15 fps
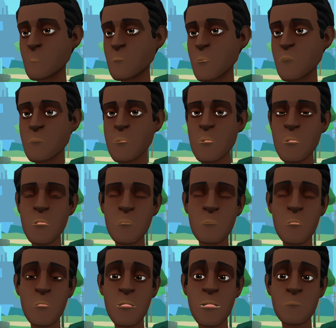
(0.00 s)
Ice Cub's
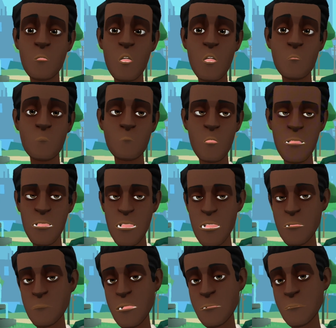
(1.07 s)
personality is really
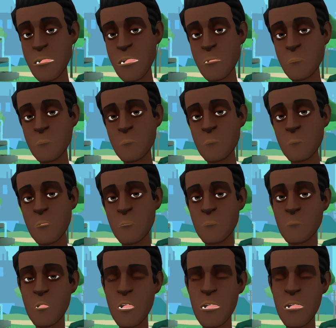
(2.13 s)
bland. To
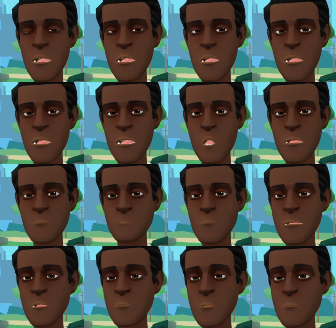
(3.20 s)
quote the fandom, he's
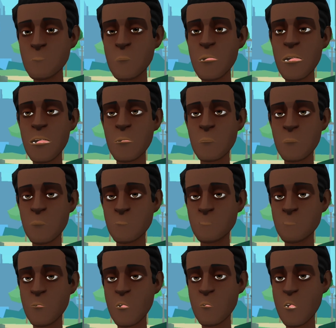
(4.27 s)
a selfless,
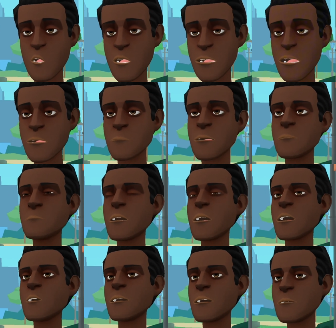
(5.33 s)
kind-hearted kid who is
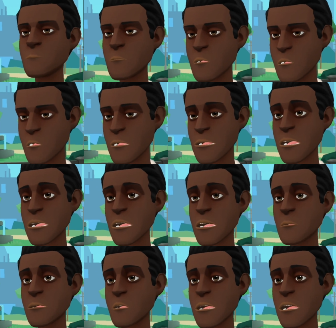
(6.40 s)
very supportive and
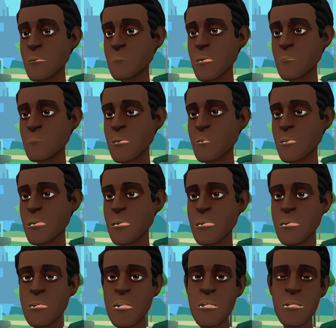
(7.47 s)
helpful to the people in his
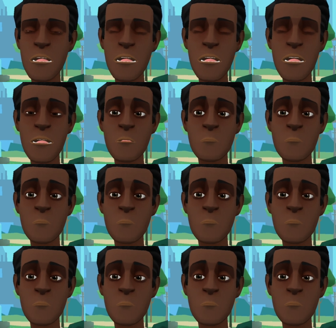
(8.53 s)
community.